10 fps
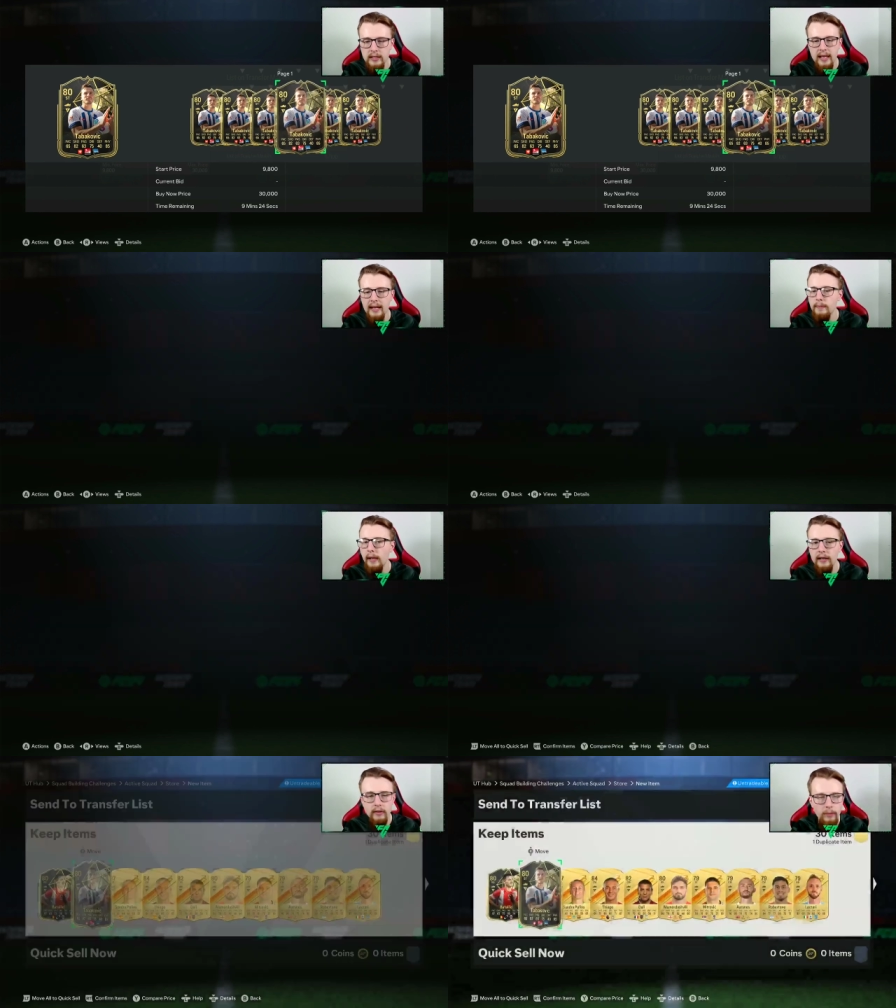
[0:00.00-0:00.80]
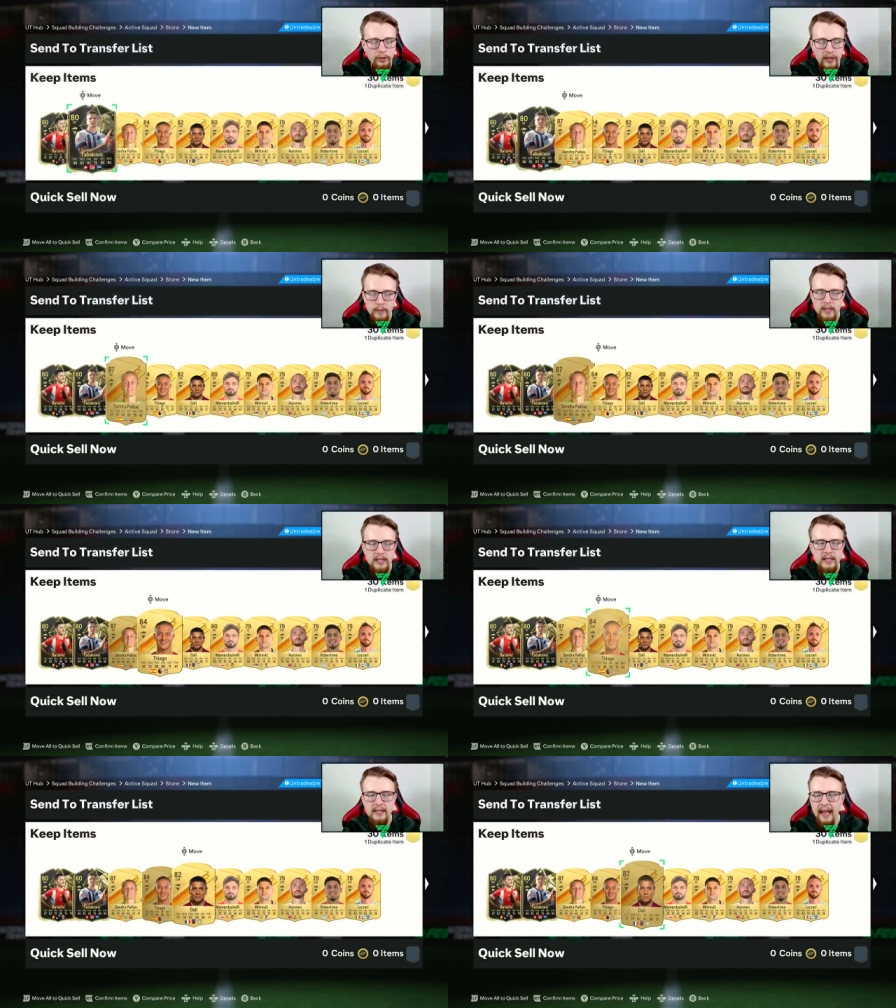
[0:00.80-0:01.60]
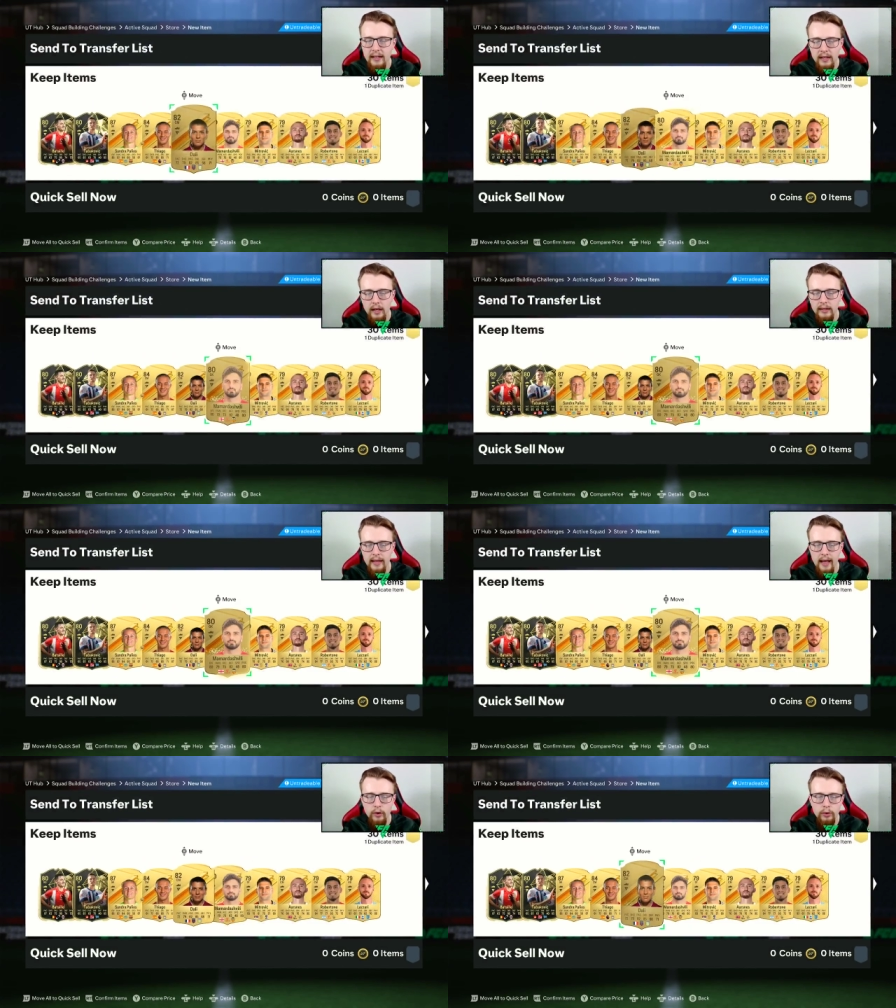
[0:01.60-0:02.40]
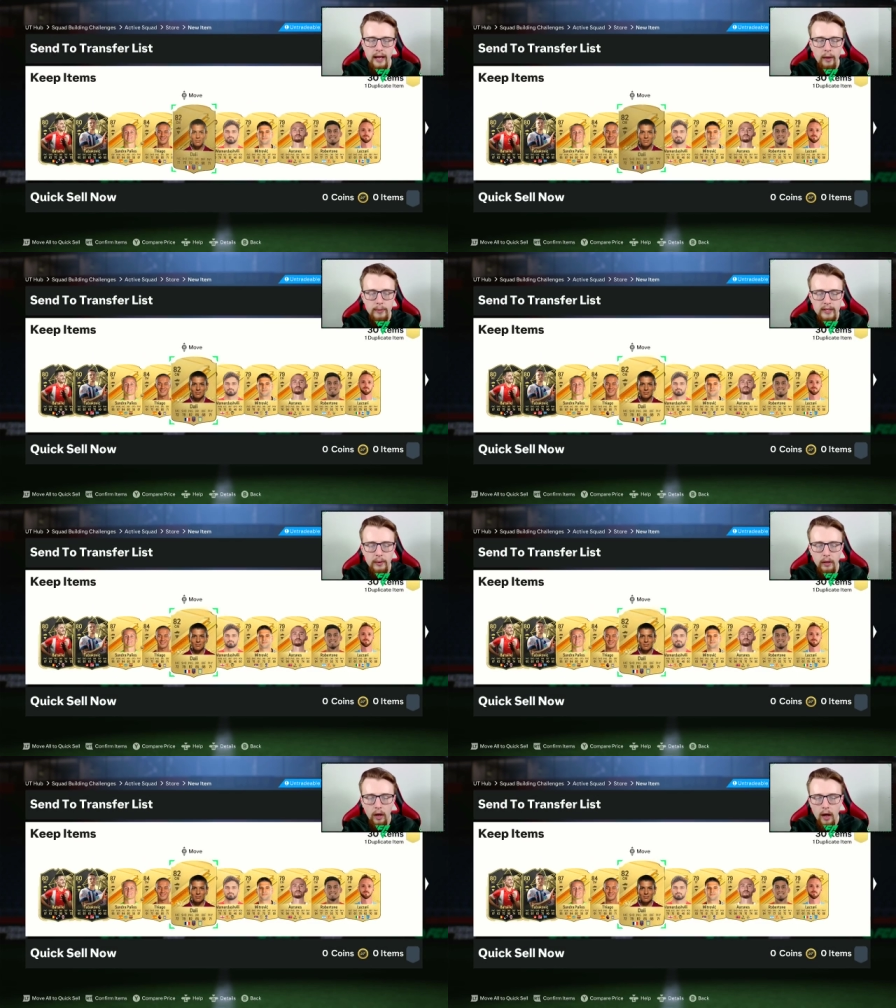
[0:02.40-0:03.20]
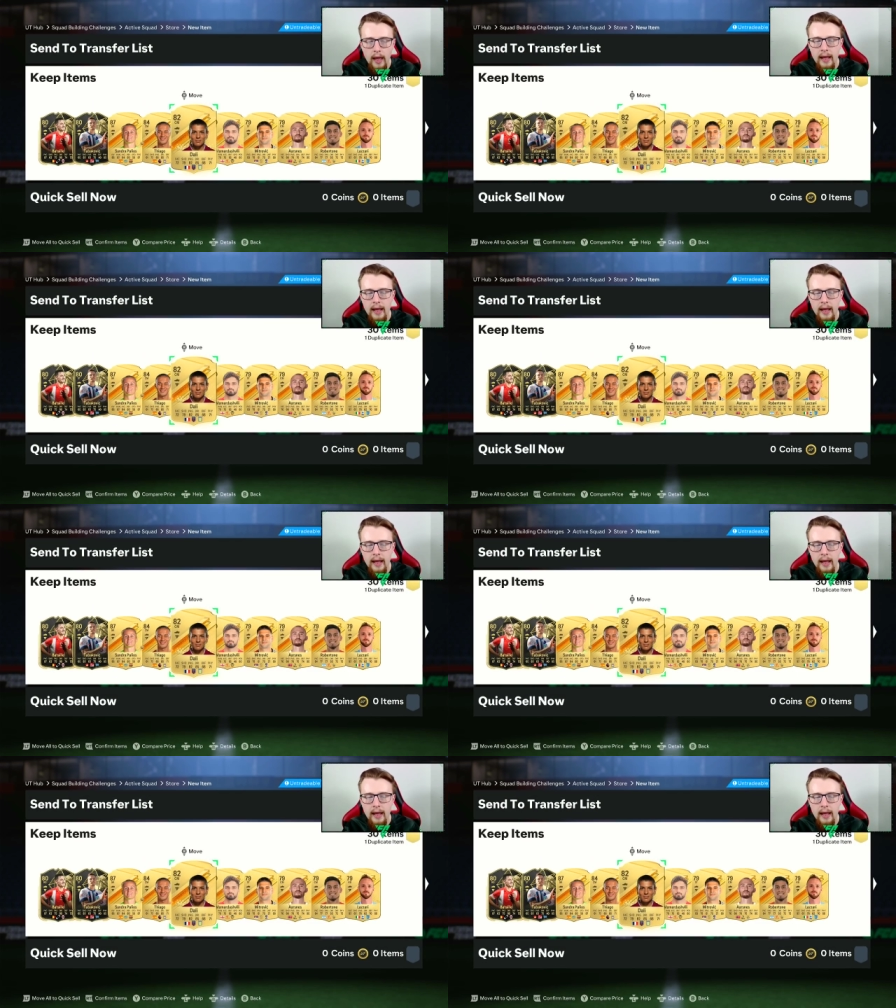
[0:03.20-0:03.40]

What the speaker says: Any player of the month SBCs, anything like that, could help us out a lot.